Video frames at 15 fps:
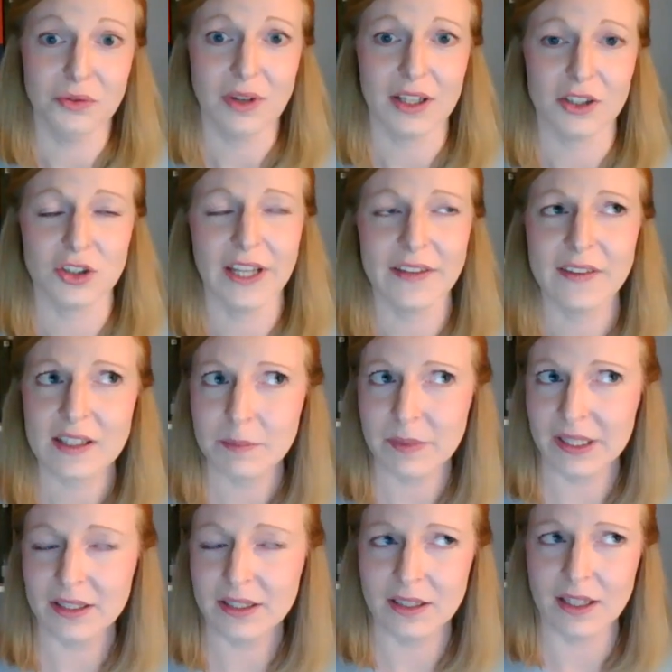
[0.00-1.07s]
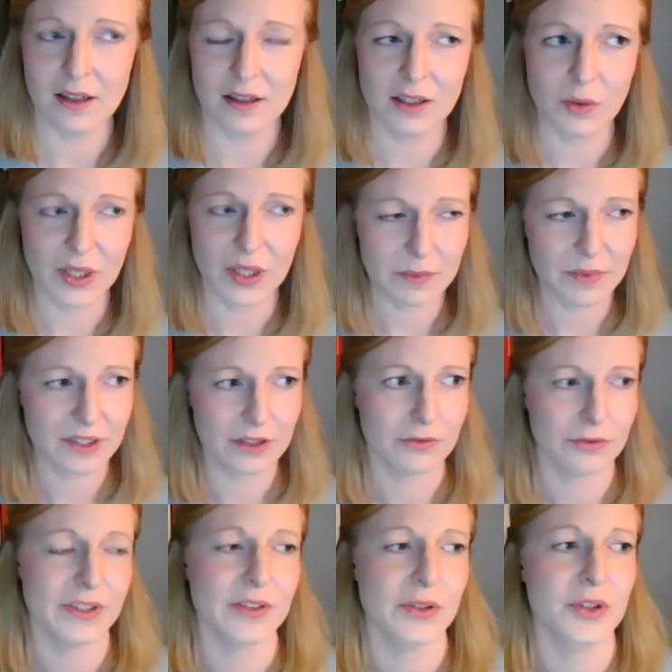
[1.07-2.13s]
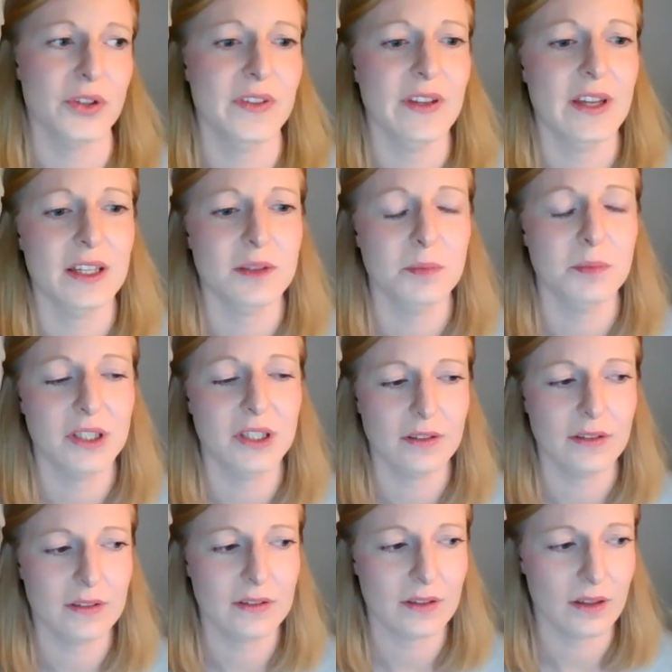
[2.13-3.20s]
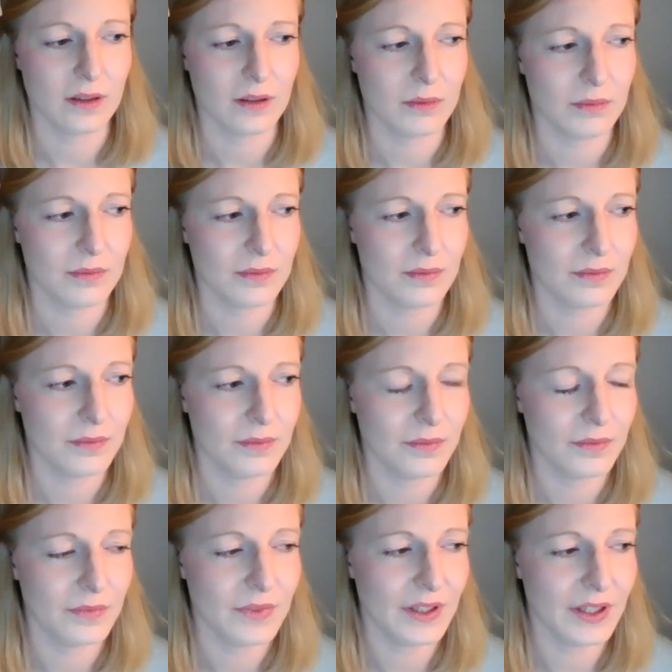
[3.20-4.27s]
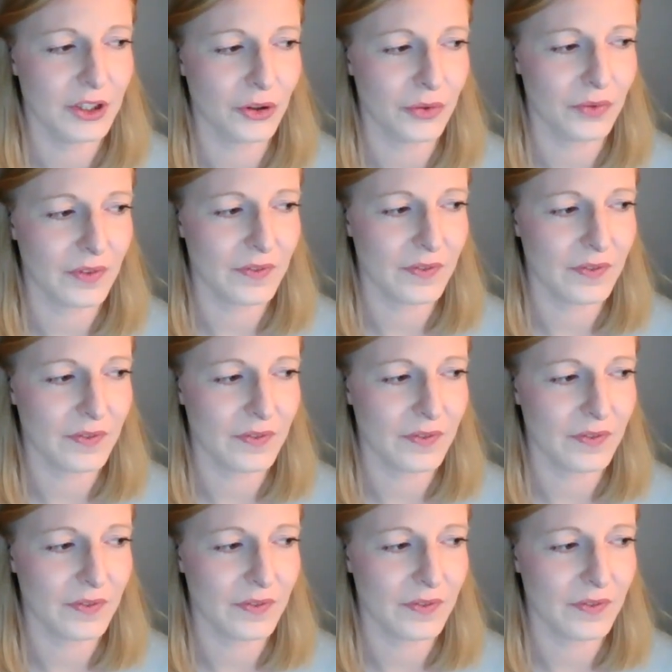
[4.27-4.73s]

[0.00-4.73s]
actually. And there's been quite a bit of research on that because, you know,